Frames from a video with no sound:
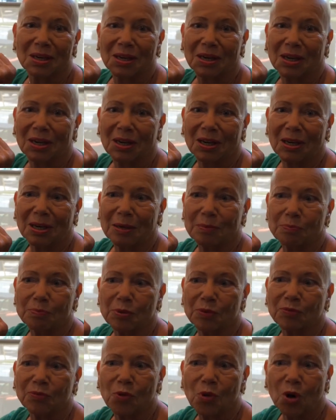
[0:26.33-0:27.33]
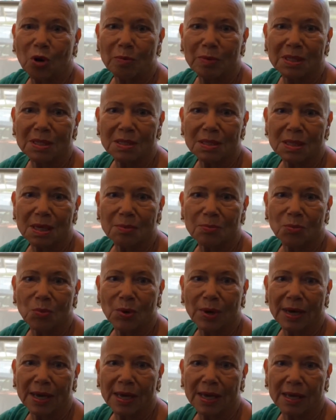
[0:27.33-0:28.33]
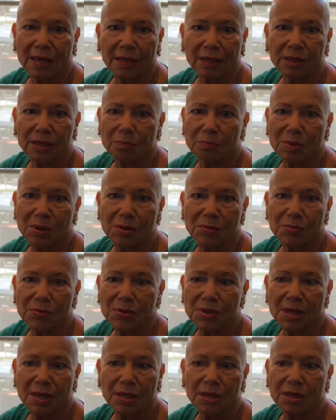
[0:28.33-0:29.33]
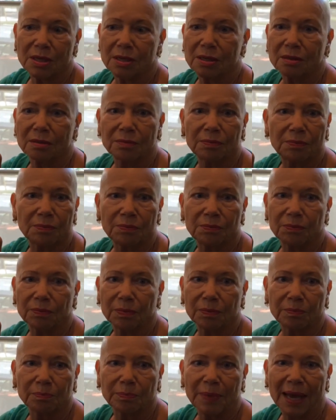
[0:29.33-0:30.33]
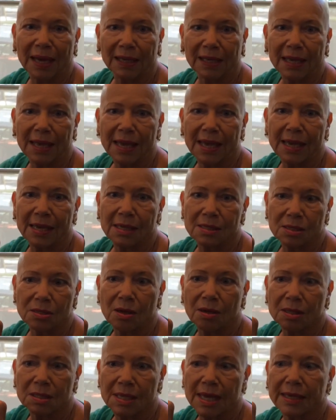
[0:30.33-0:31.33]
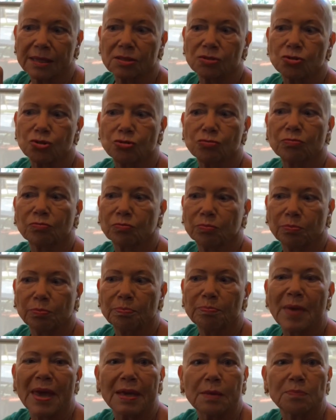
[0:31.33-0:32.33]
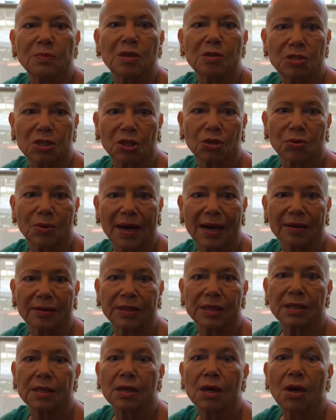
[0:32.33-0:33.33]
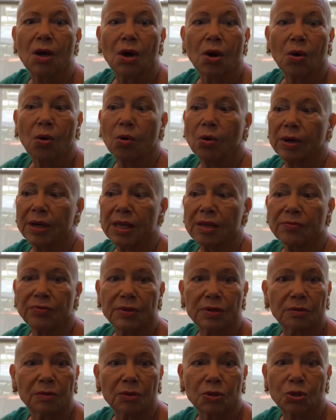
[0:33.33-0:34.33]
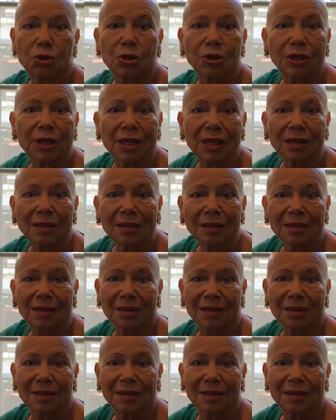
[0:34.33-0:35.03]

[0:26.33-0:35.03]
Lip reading: perform in some way, and it can be theater, ballet, as long as I can make music around it, or even cooking.